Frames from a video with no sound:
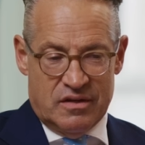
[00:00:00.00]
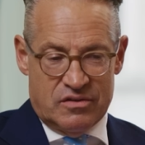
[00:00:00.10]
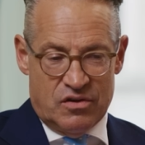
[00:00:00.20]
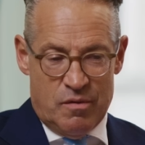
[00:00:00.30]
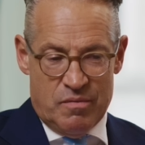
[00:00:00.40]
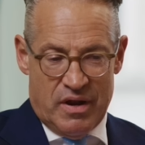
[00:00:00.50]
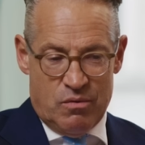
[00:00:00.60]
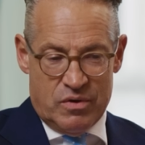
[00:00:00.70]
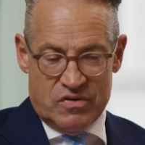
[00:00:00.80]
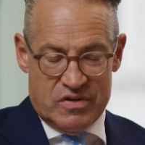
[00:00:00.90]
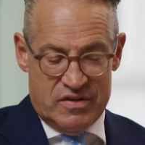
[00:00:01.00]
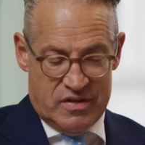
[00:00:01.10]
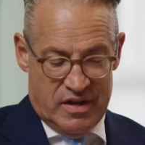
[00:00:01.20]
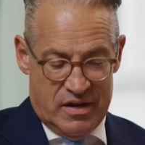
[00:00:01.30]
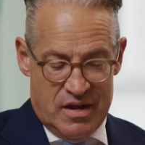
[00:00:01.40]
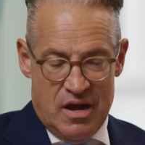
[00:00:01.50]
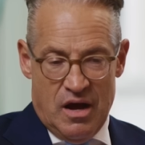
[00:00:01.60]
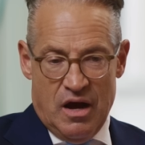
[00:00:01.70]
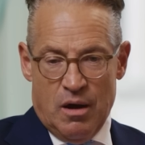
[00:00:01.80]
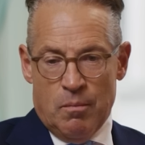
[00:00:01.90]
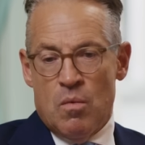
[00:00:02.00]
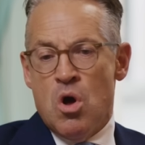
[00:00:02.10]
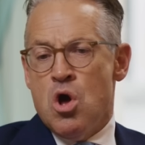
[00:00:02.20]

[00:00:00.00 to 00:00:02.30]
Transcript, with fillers: a, term that I wouldn't sneeze at. Hmm. Um,